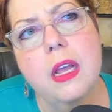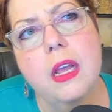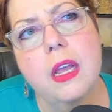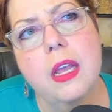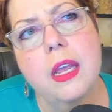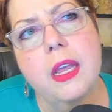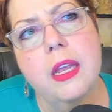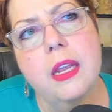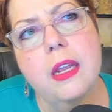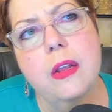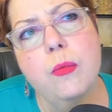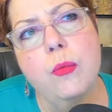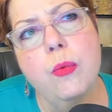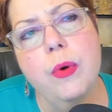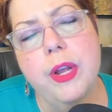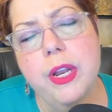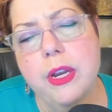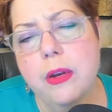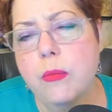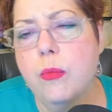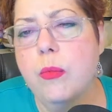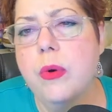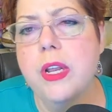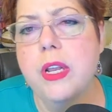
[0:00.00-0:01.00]

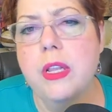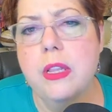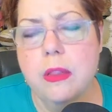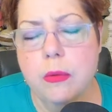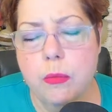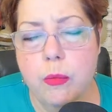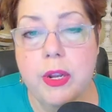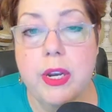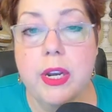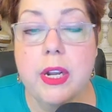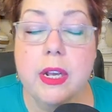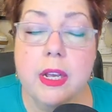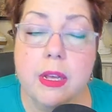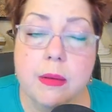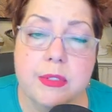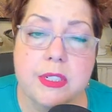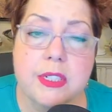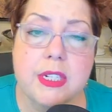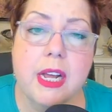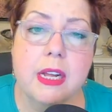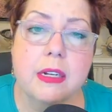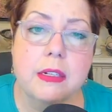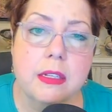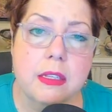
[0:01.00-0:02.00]
it comes
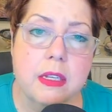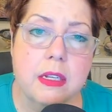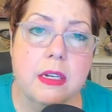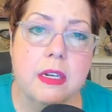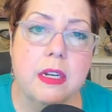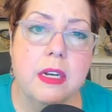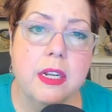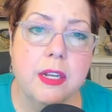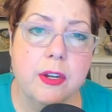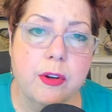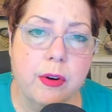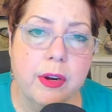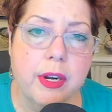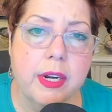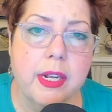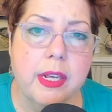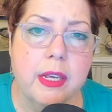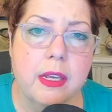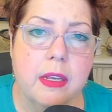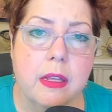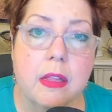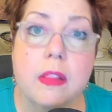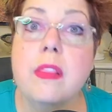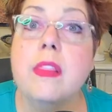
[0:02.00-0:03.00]
down to the nitty
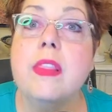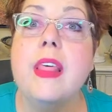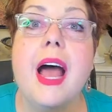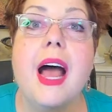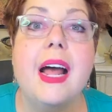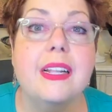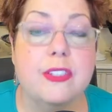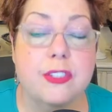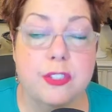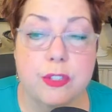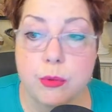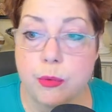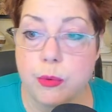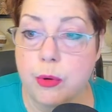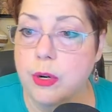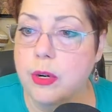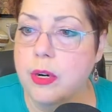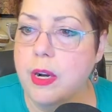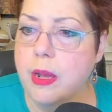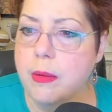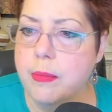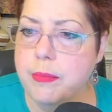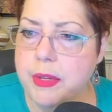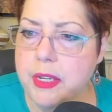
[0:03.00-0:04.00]
gritty, that's the
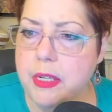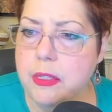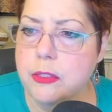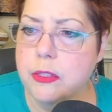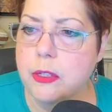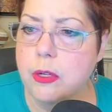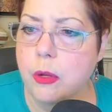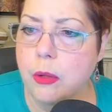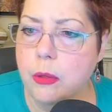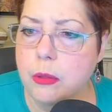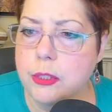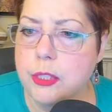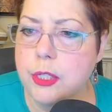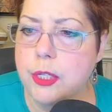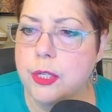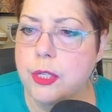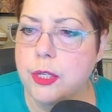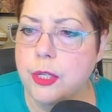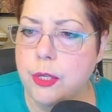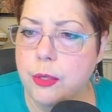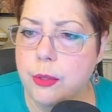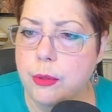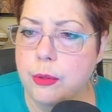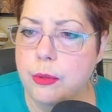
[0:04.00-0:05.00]
word I'm being told to
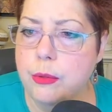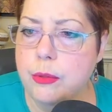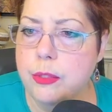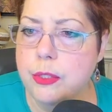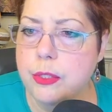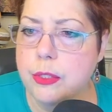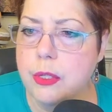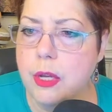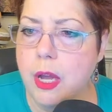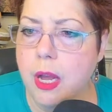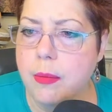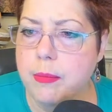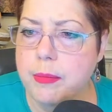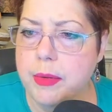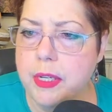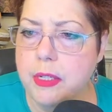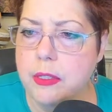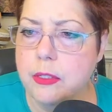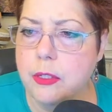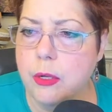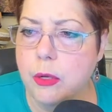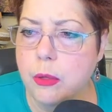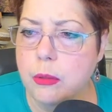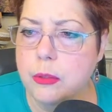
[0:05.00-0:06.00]
use. I'm
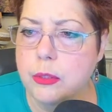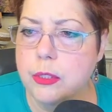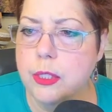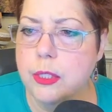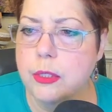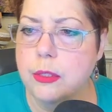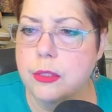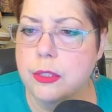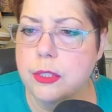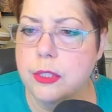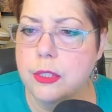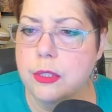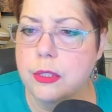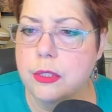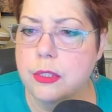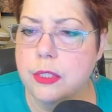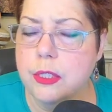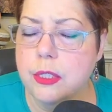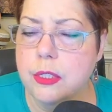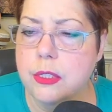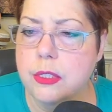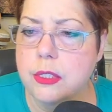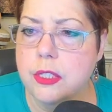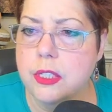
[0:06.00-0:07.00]
being told to
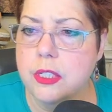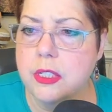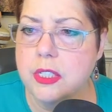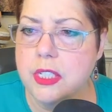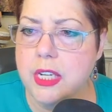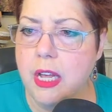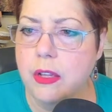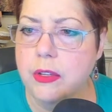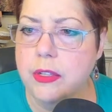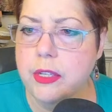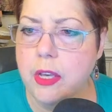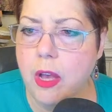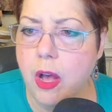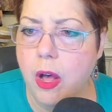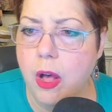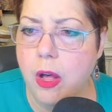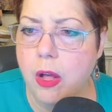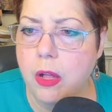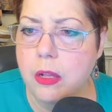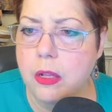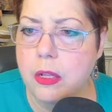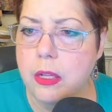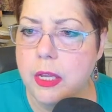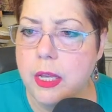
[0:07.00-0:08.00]
tell
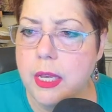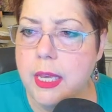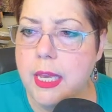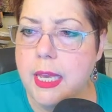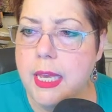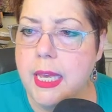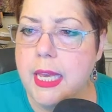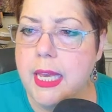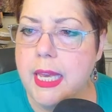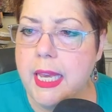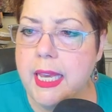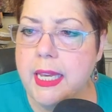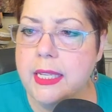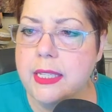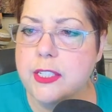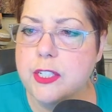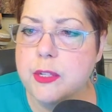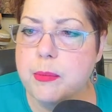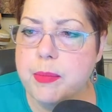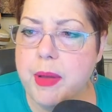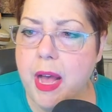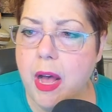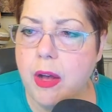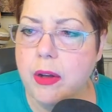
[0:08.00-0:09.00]
y'all it's
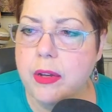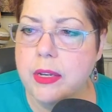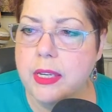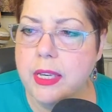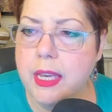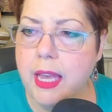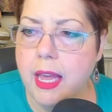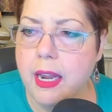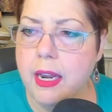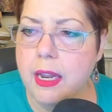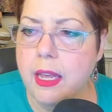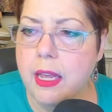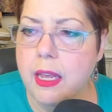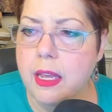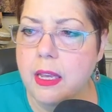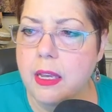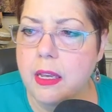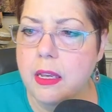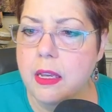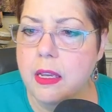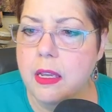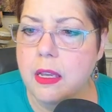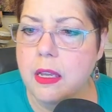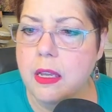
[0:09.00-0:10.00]
about
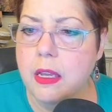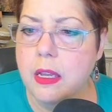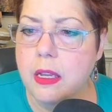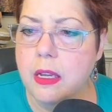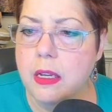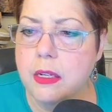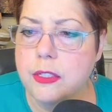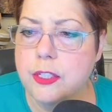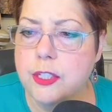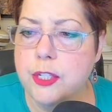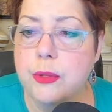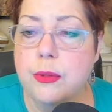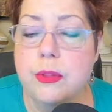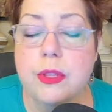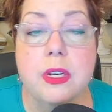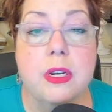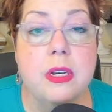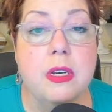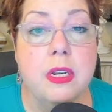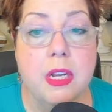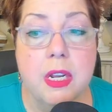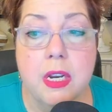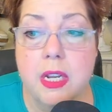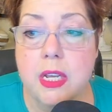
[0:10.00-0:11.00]
getting to the
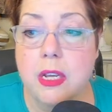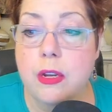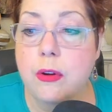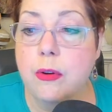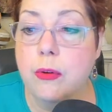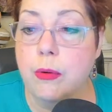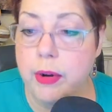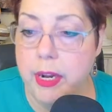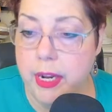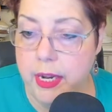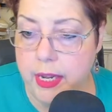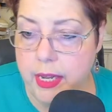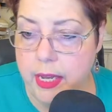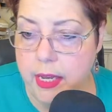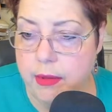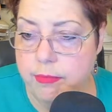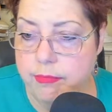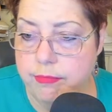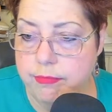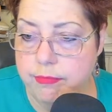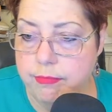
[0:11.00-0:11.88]
nitty gritty.